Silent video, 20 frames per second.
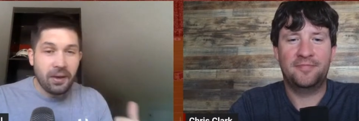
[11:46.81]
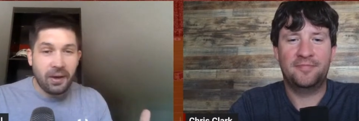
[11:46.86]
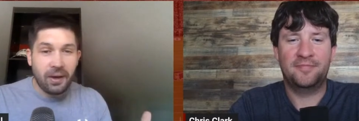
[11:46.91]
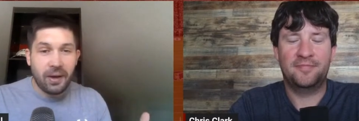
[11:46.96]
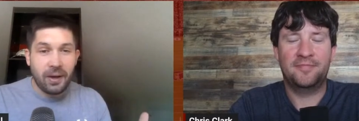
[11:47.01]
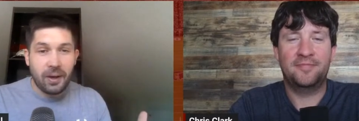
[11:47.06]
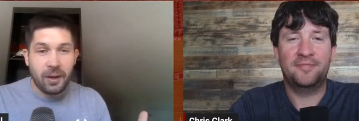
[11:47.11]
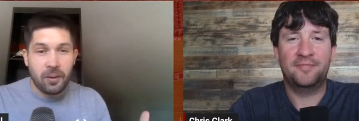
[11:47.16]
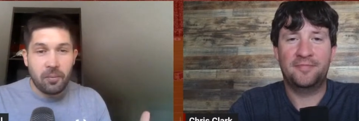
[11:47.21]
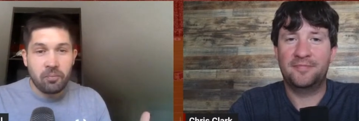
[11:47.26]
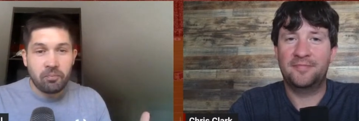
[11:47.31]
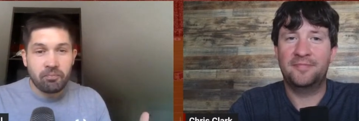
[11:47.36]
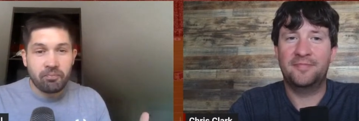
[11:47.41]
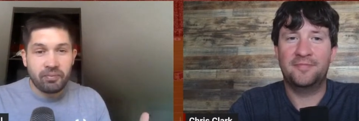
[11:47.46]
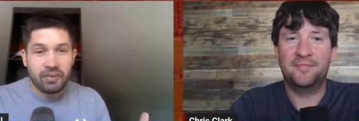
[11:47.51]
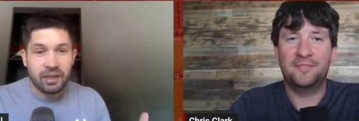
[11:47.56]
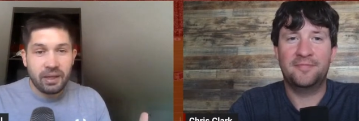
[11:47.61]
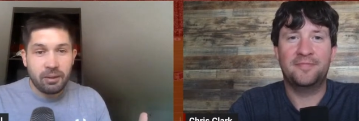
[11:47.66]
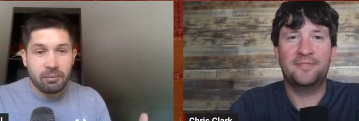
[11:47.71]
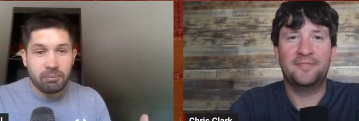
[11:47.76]
Speaker 1: Um,
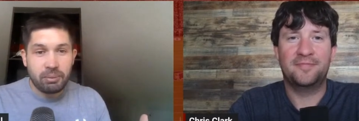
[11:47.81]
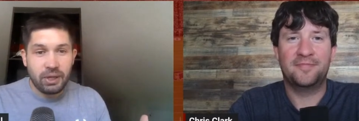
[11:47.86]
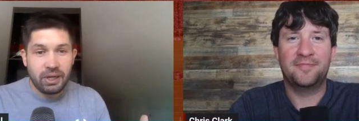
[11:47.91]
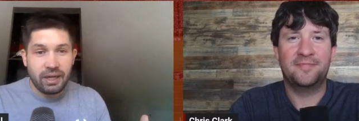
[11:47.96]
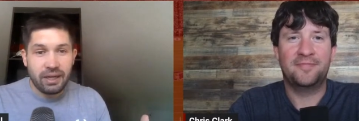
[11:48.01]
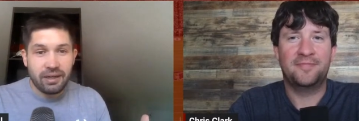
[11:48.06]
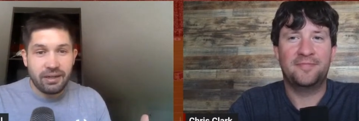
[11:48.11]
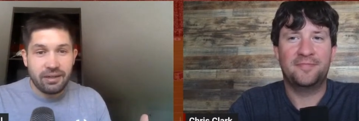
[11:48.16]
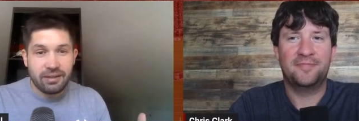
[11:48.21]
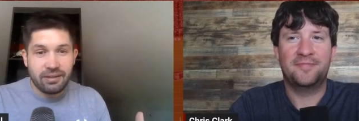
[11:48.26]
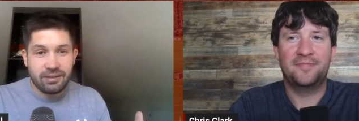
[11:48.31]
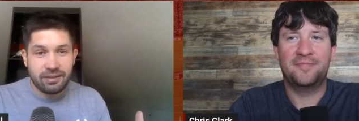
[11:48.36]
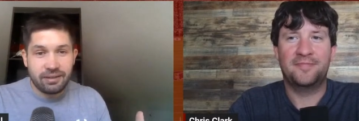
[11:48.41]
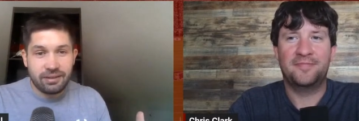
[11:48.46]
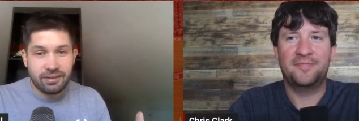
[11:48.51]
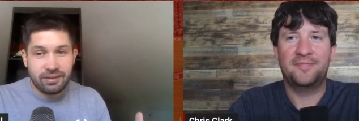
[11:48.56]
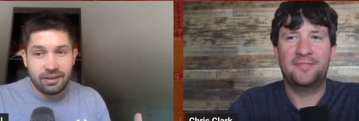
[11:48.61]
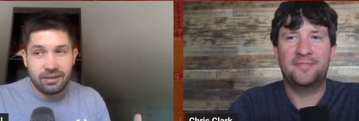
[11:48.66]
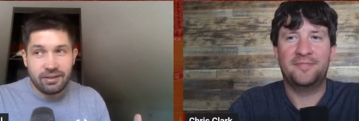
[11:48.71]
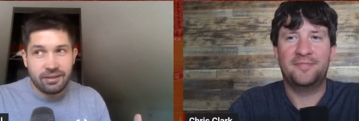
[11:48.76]
but
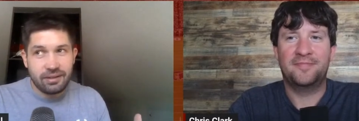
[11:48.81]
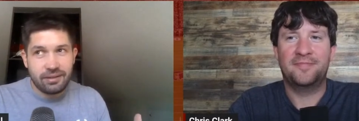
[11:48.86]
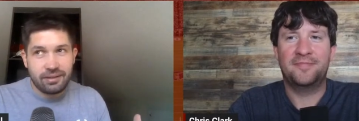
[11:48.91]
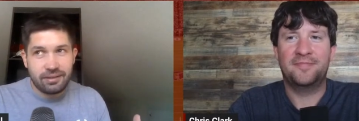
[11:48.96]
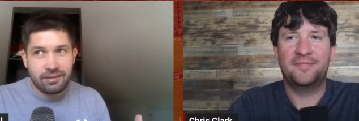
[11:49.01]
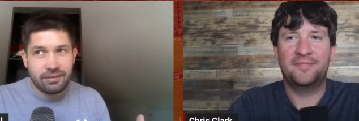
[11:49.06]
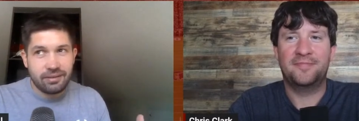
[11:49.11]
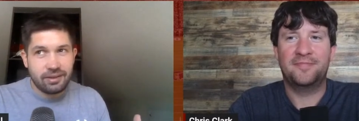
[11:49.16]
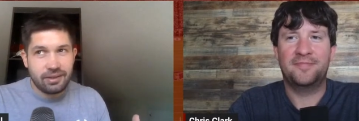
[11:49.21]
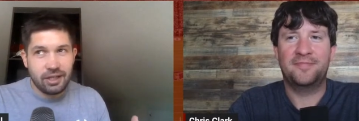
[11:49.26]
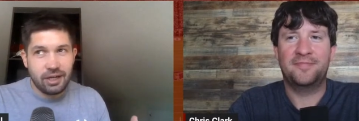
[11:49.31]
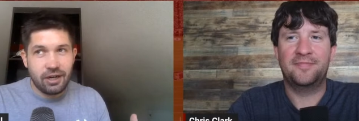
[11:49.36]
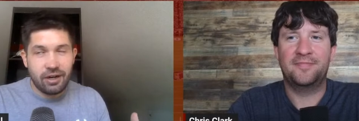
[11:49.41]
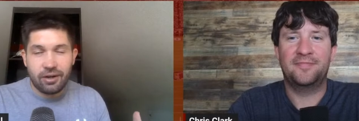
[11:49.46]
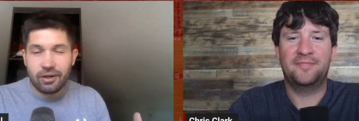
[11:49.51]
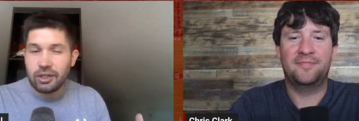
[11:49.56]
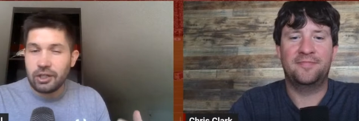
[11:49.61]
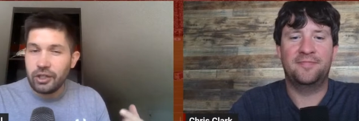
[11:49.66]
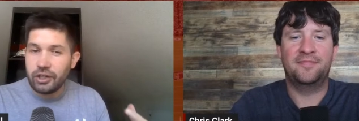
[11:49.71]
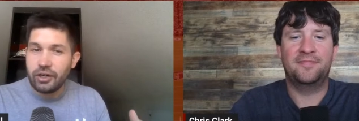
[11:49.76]

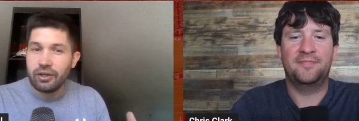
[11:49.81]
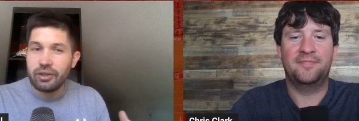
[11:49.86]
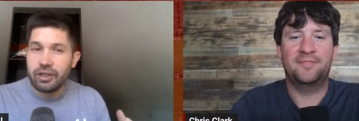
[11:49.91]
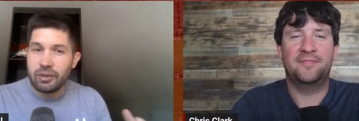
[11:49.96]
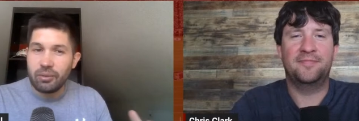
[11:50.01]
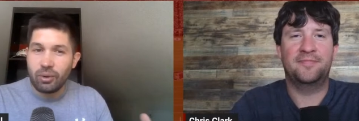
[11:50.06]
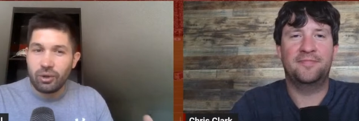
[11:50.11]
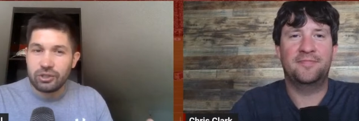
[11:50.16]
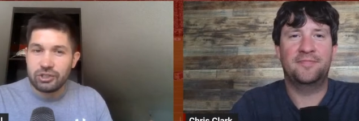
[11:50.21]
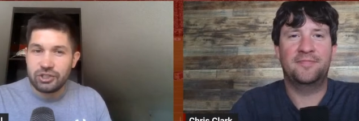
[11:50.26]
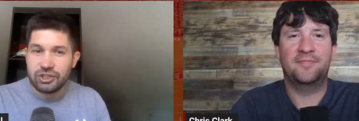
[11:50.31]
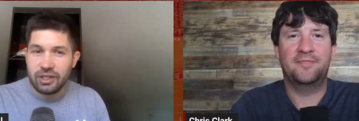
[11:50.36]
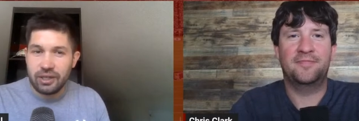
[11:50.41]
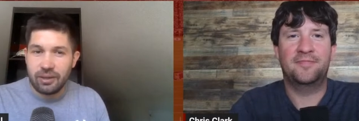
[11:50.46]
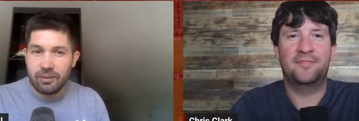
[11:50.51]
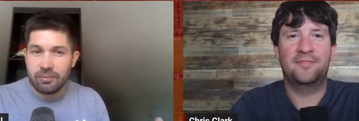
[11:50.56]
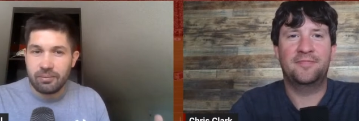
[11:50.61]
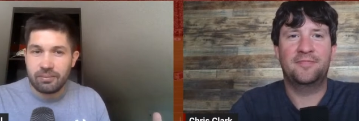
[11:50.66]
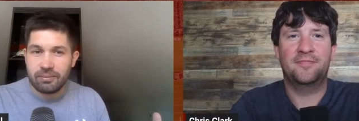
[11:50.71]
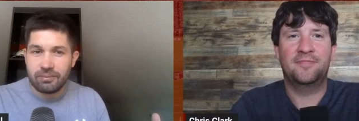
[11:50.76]
there clearly were
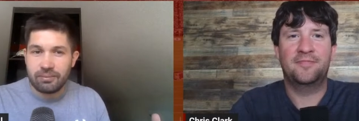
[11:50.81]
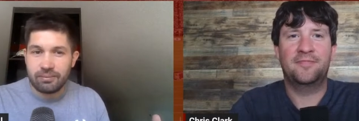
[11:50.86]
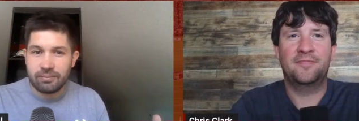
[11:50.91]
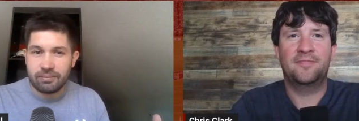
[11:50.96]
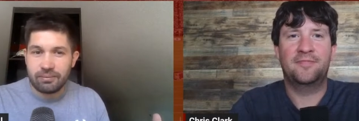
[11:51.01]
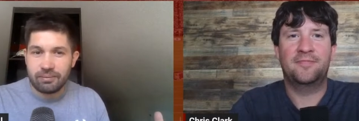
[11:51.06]
some